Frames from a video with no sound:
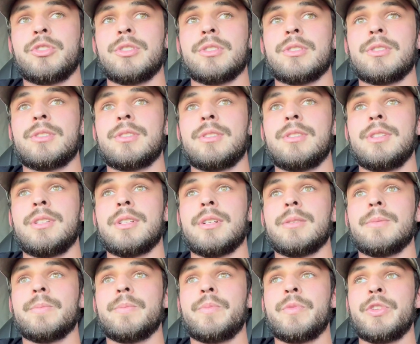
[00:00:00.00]
just,
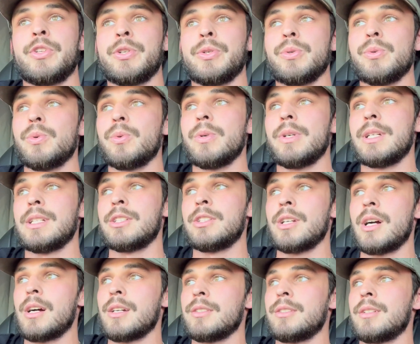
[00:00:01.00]
too
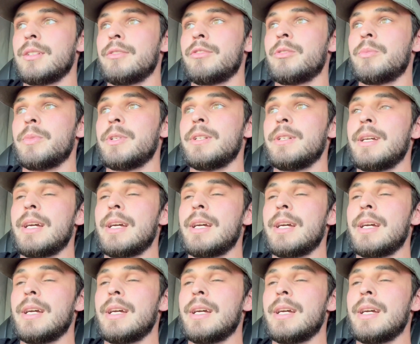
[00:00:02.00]
exhausting for me.